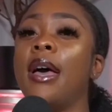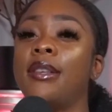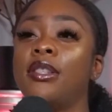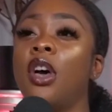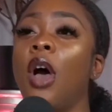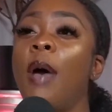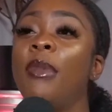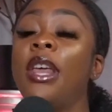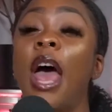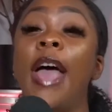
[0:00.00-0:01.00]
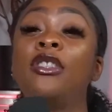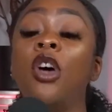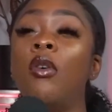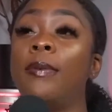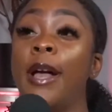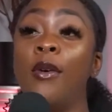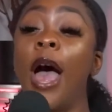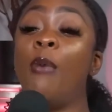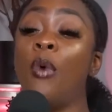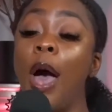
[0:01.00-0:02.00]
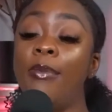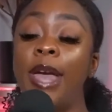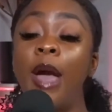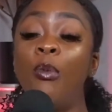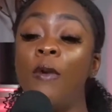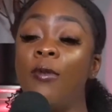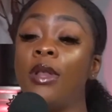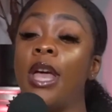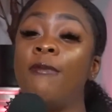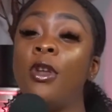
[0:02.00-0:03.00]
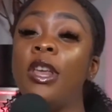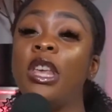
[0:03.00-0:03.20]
So, I mean, I don't, like, I can't wait for the day for Nicki